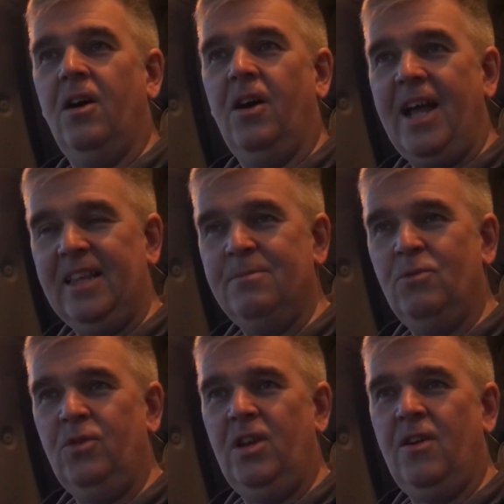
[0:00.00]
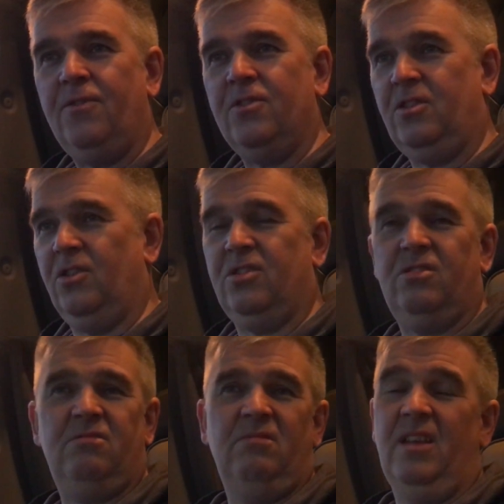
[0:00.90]
I had the Monday off because I
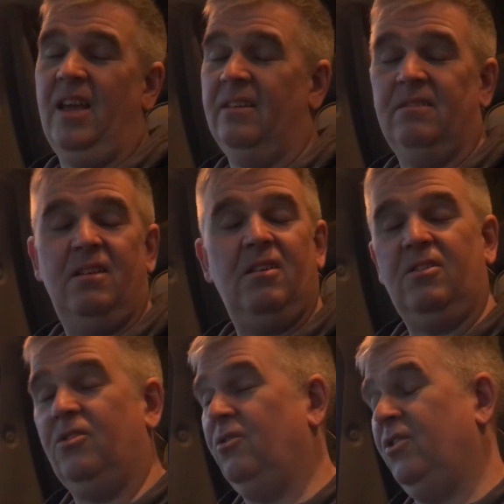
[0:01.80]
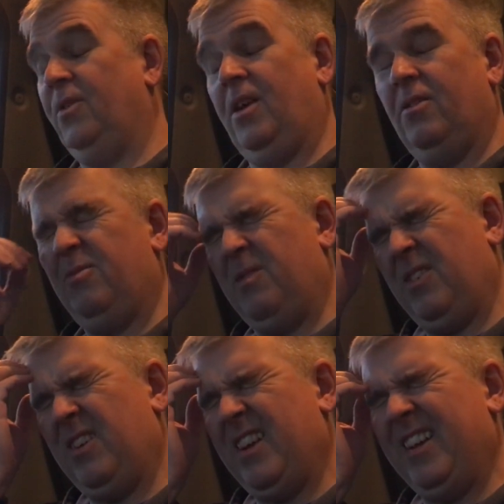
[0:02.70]
couldn't do it. I
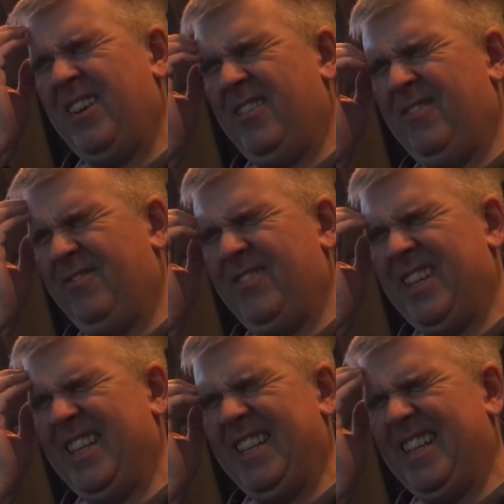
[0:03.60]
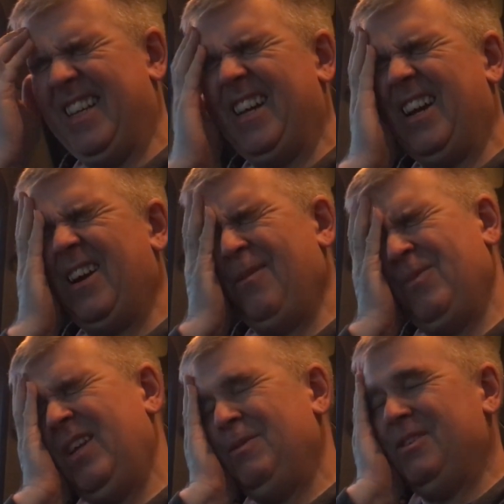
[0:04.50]
thought, I'm
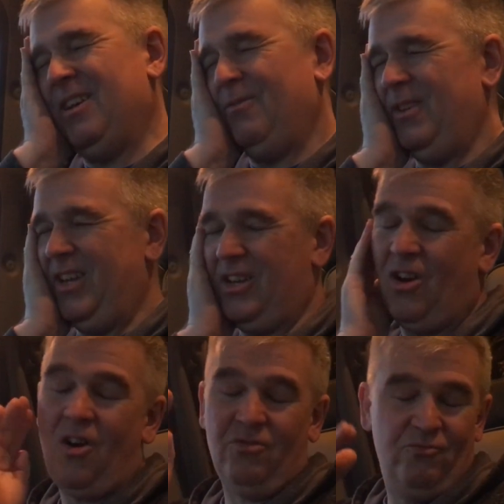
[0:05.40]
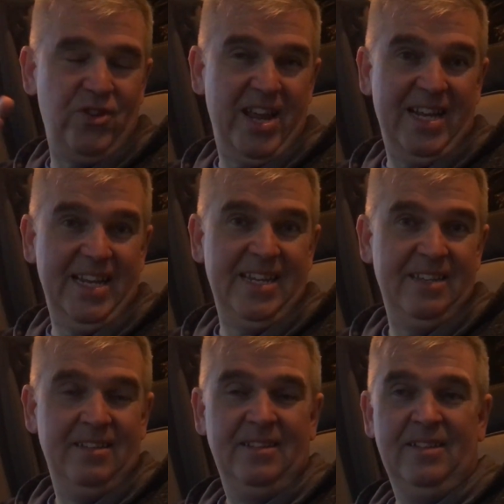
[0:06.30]
thinking to myself, well, you can't really
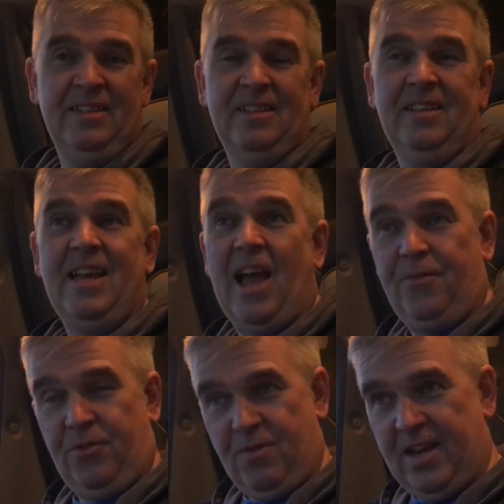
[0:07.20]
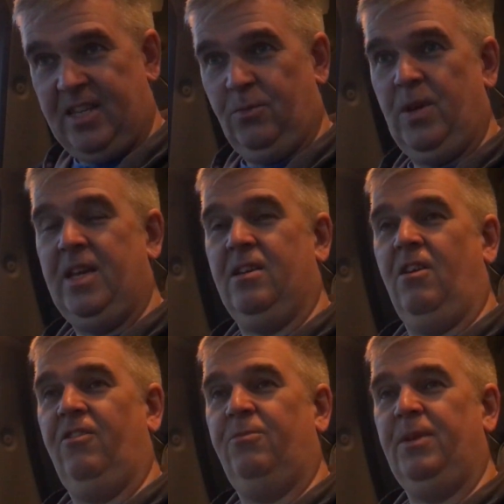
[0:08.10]
have the rest of the week
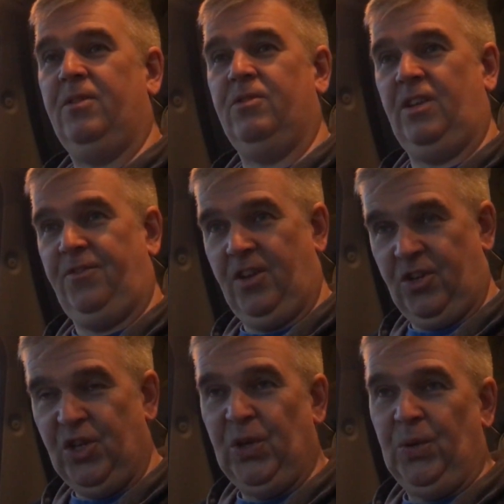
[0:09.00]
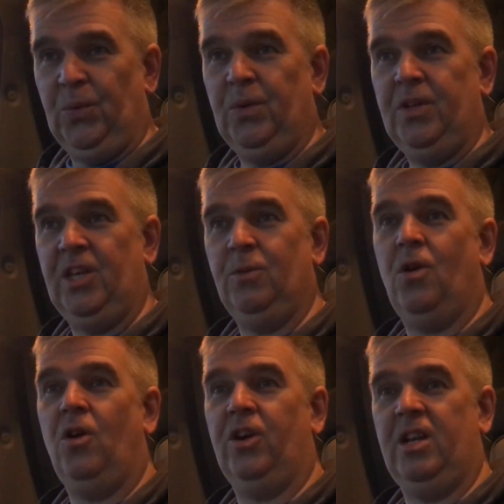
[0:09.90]
off, because if you do, you
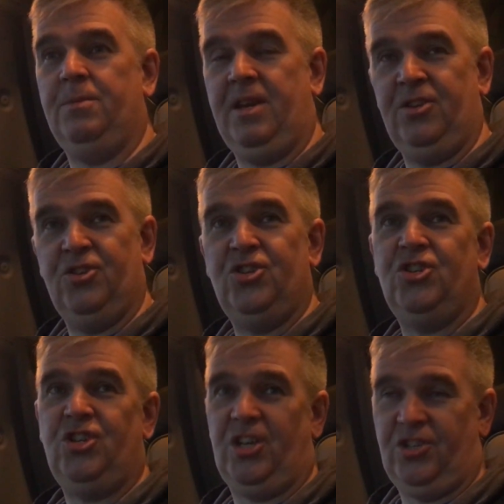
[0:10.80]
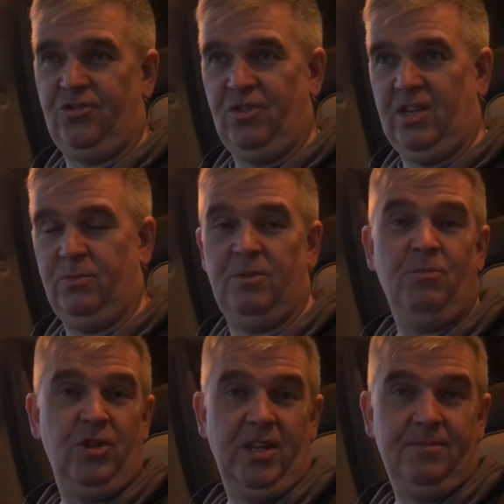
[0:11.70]
are going to be in shit street with
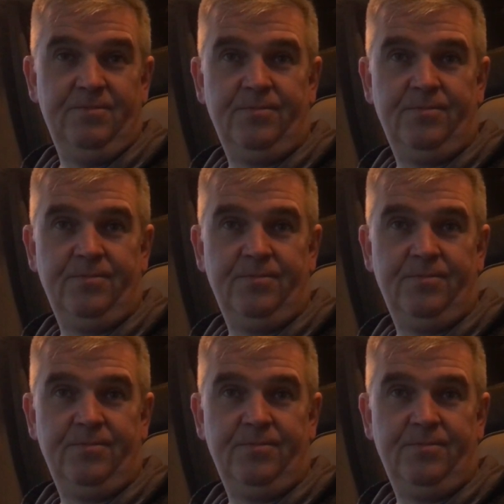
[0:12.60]
money.